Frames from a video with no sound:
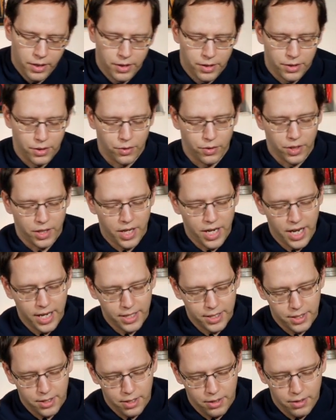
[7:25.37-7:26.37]
So the
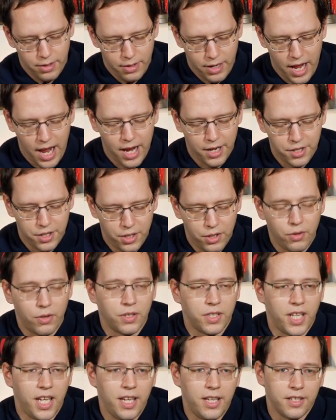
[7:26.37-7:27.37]
next action you
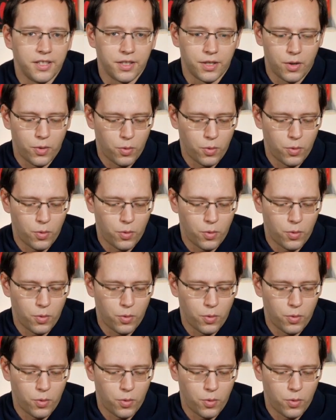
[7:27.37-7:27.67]
can take is a